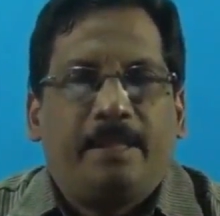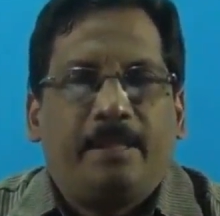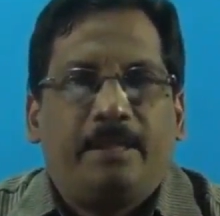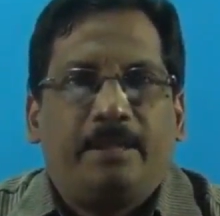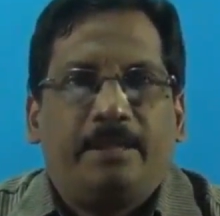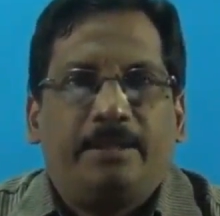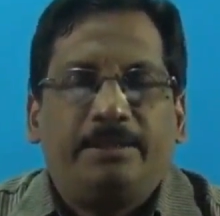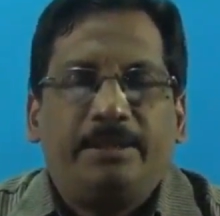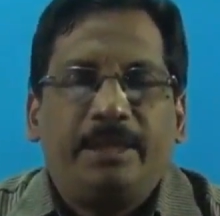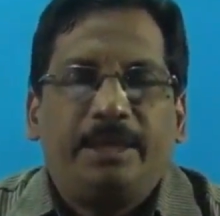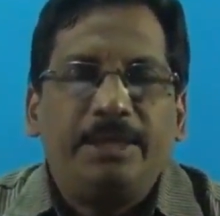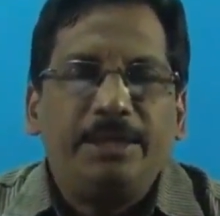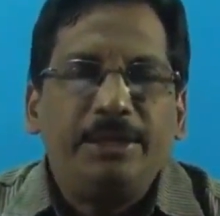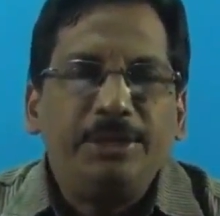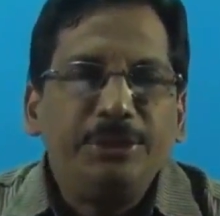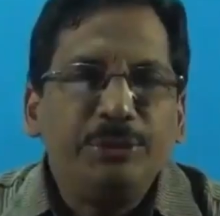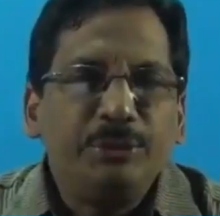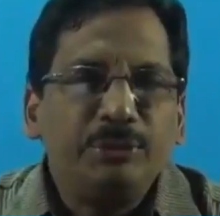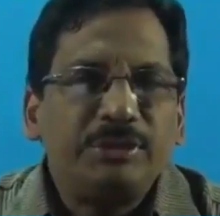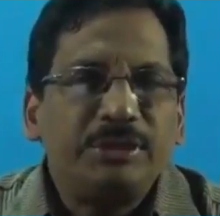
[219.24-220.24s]
The
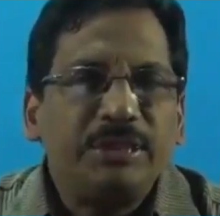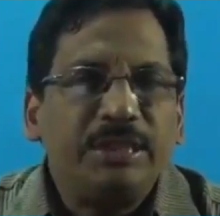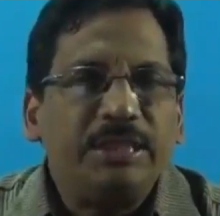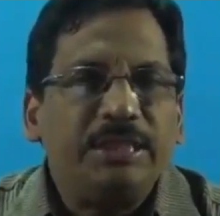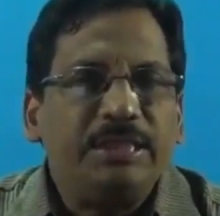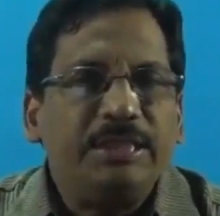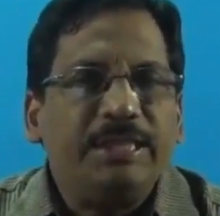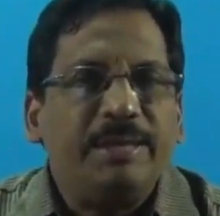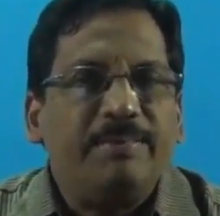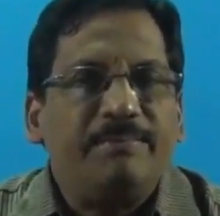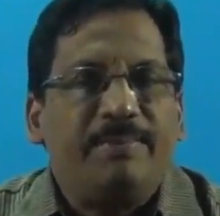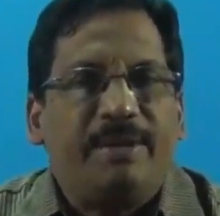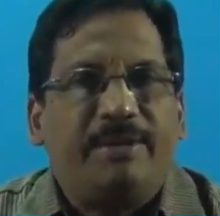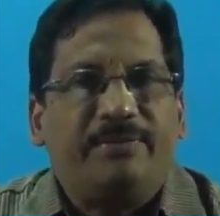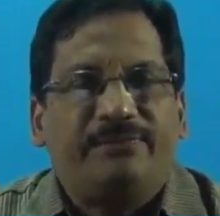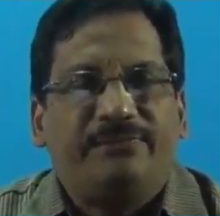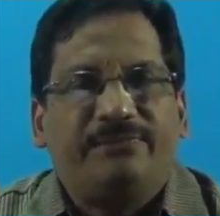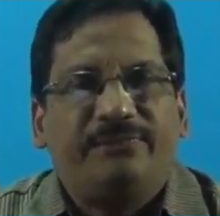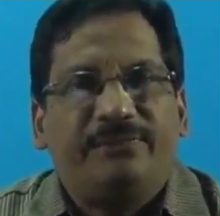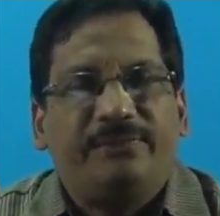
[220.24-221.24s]
induced EMF
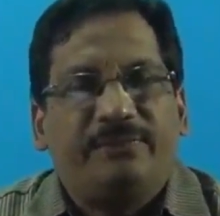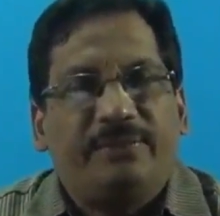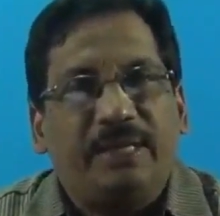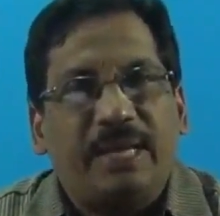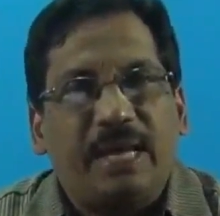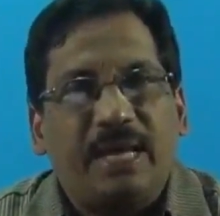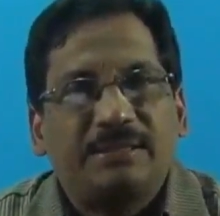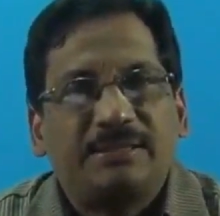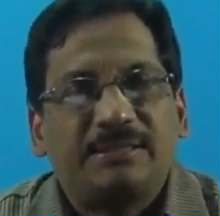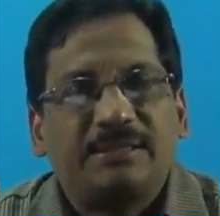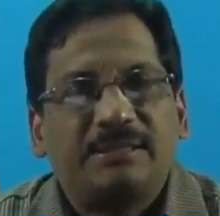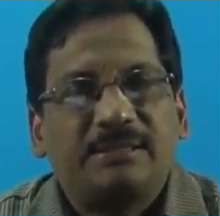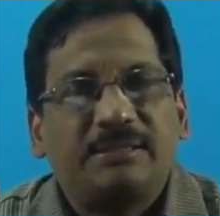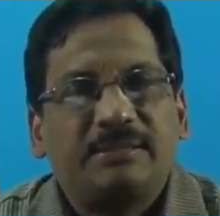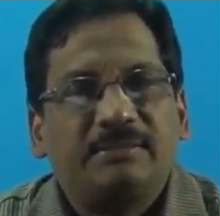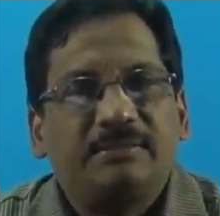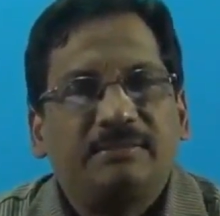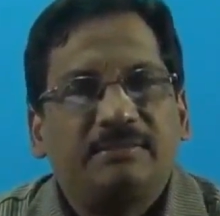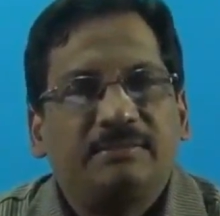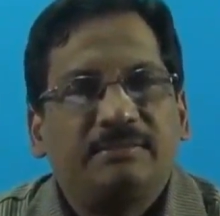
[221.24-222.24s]
lasts
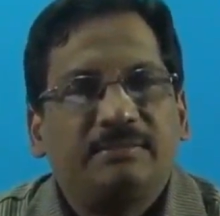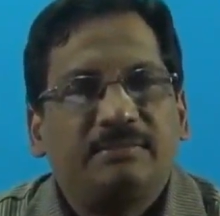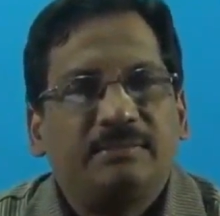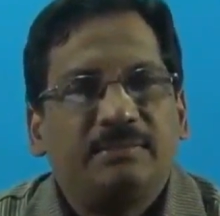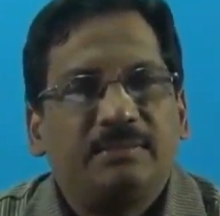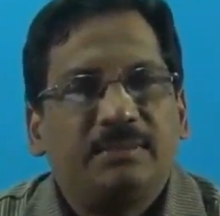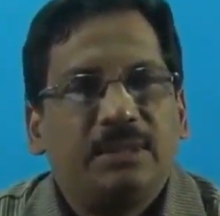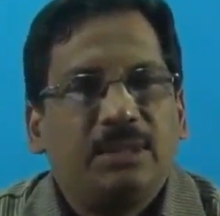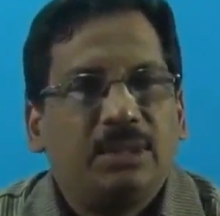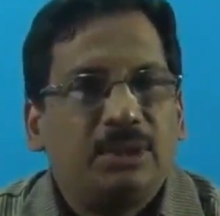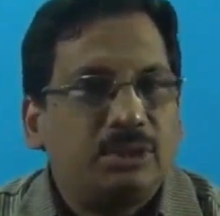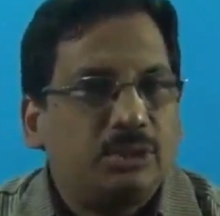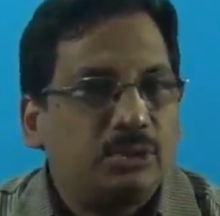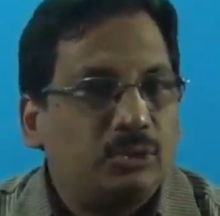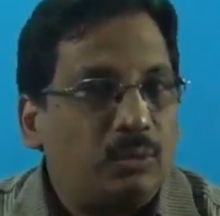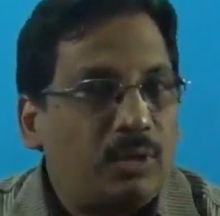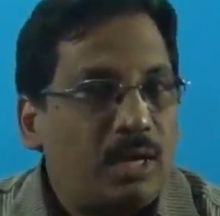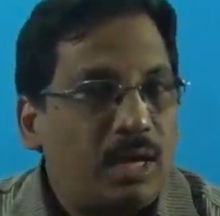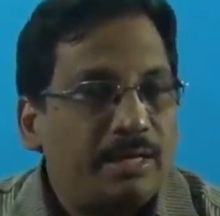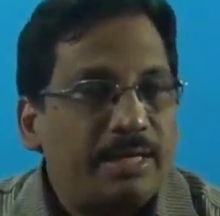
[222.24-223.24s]
so
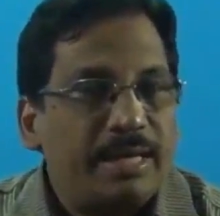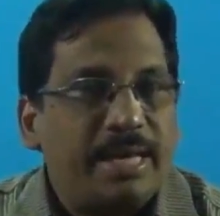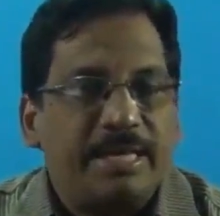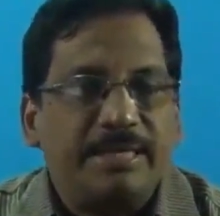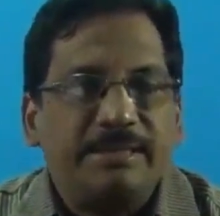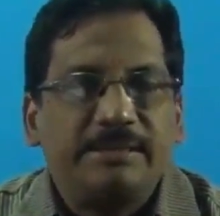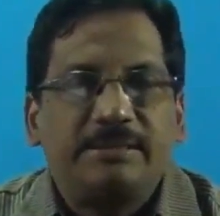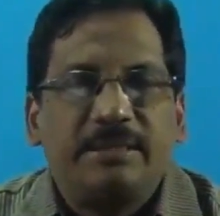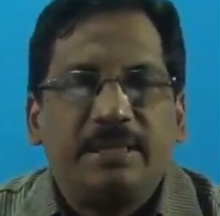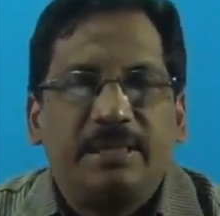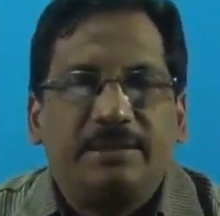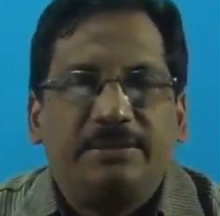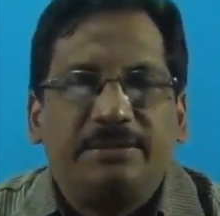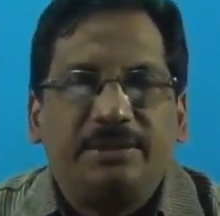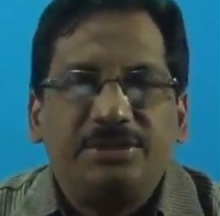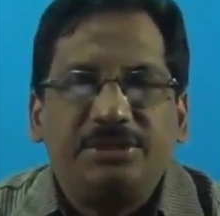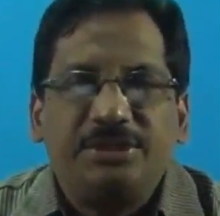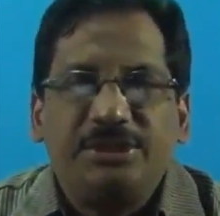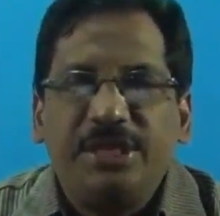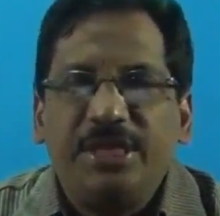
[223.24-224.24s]
long as the
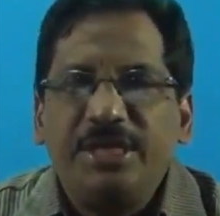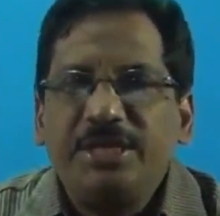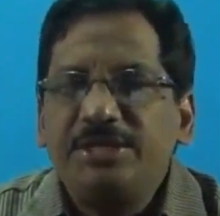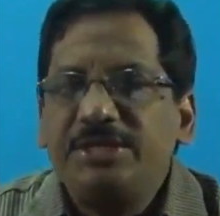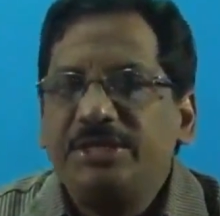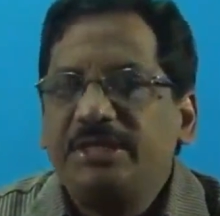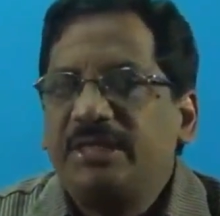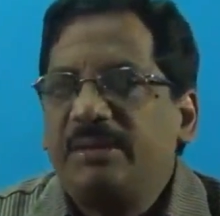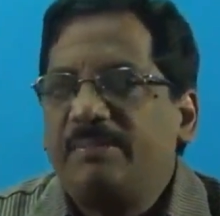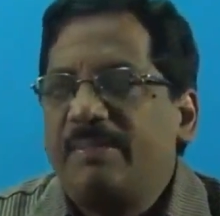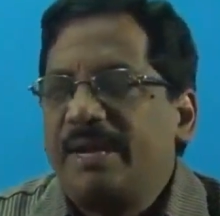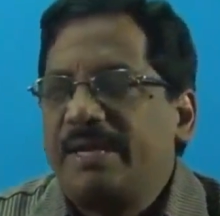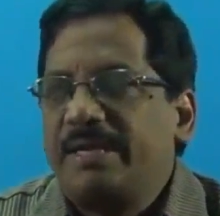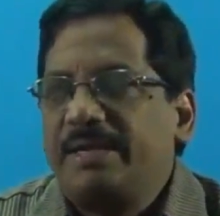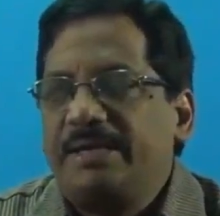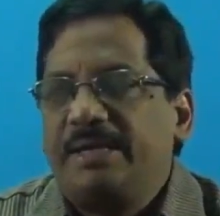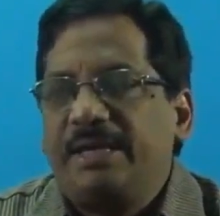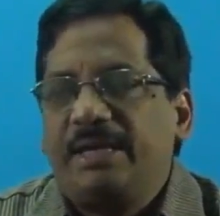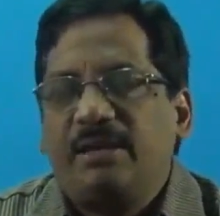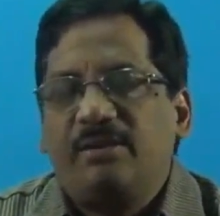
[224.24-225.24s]
change in the
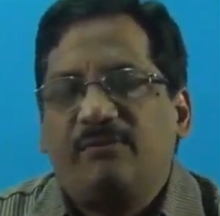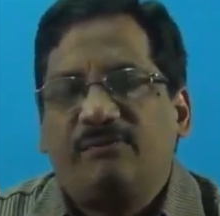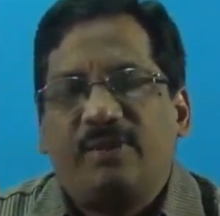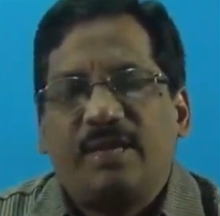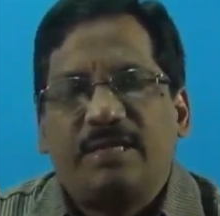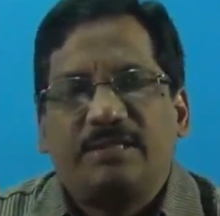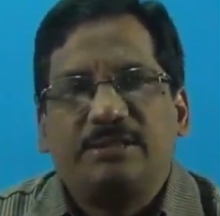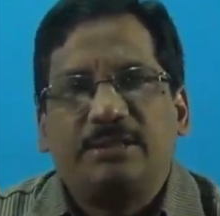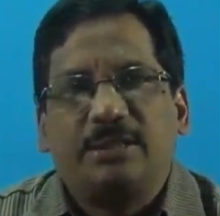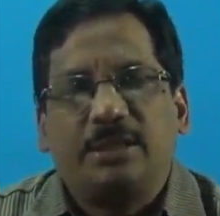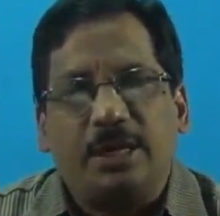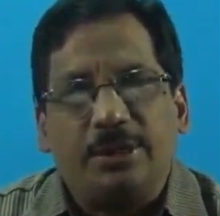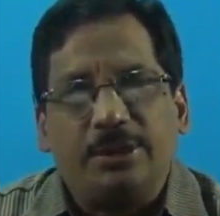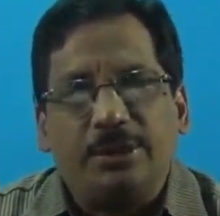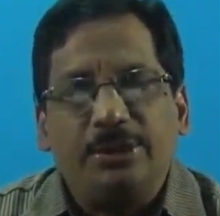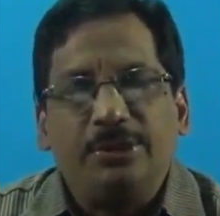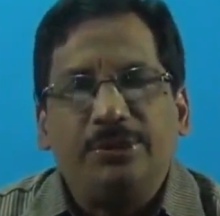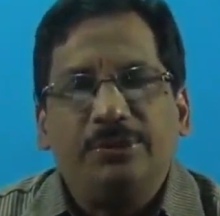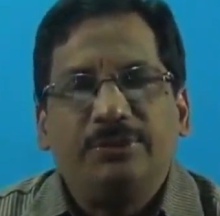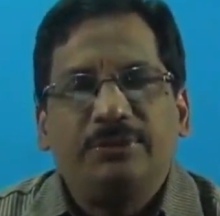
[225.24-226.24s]
magnetic flux
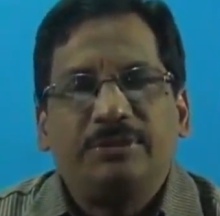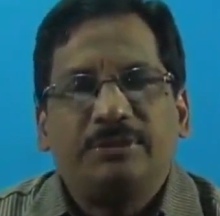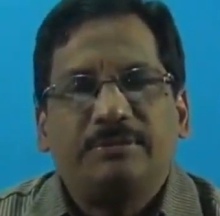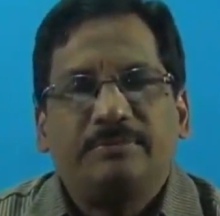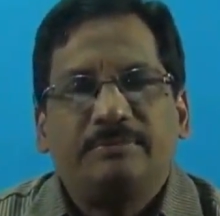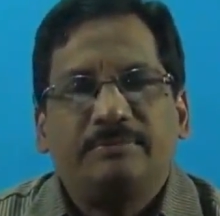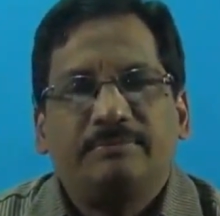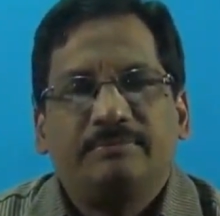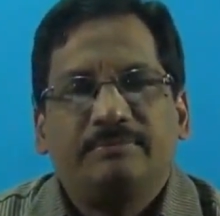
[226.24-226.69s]
continues,